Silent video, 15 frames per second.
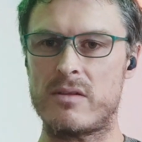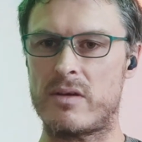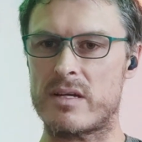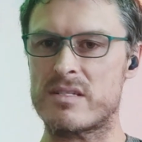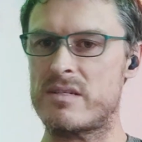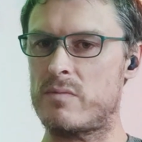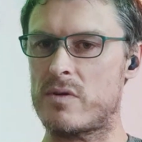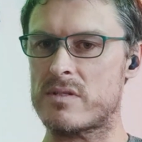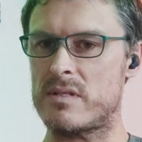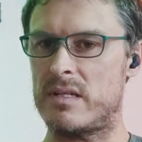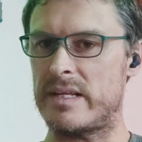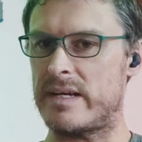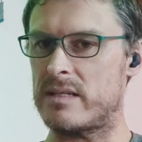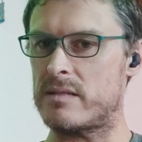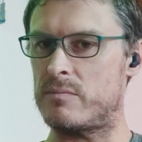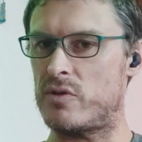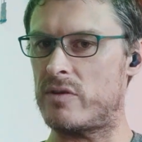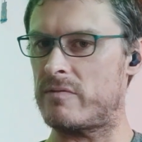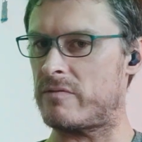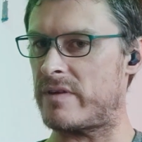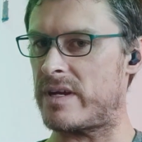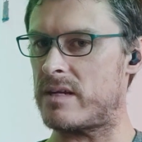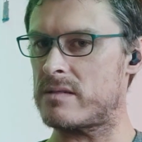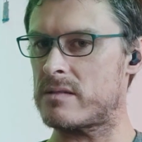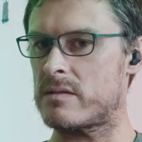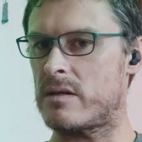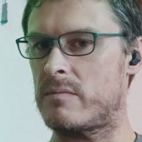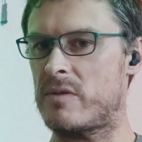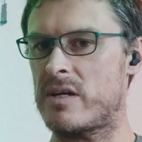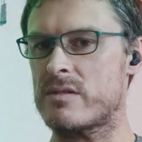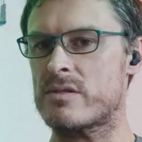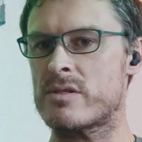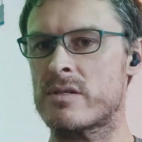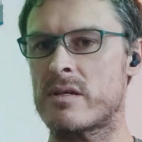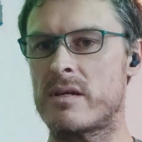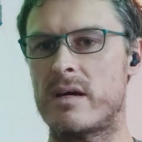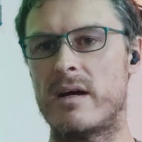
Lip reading: like she wasn't allowed to move around so much,